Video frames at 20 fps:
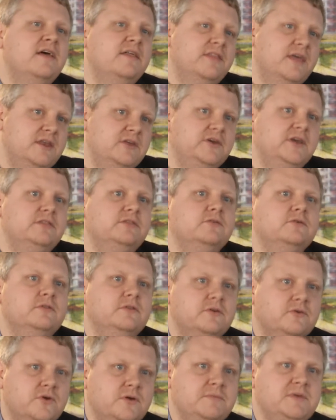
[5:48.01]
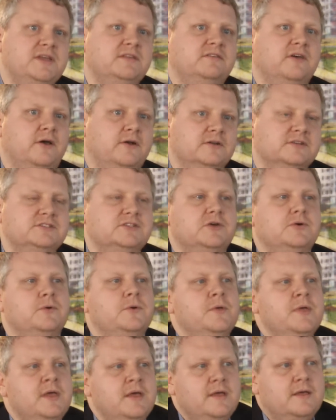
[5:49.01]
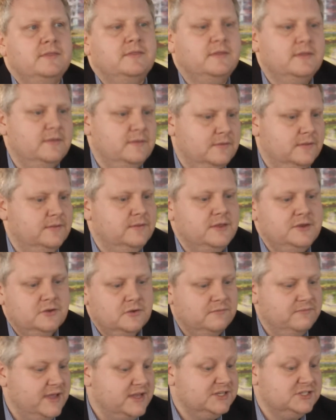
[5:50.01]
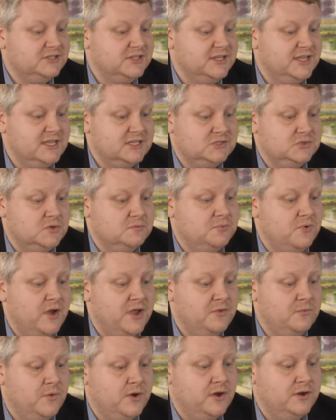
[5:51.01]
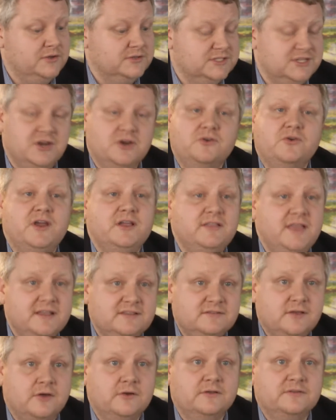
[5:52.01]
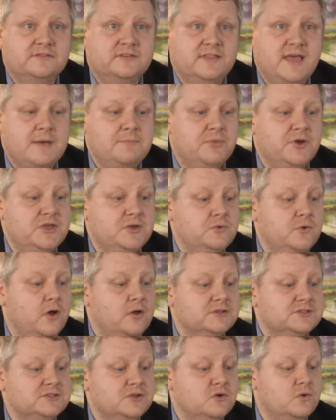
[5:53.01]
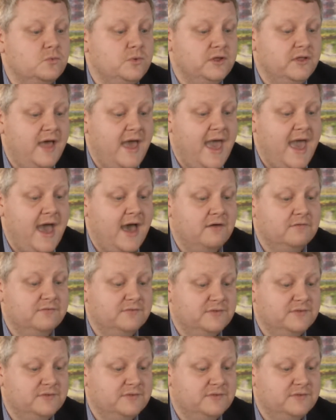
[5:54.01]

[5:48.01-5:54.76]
Then you'll get through the Caribbean tunnel. So then you'll eventually get to a point where you'll see our Great Lakes tunnel, see that, but you also will have,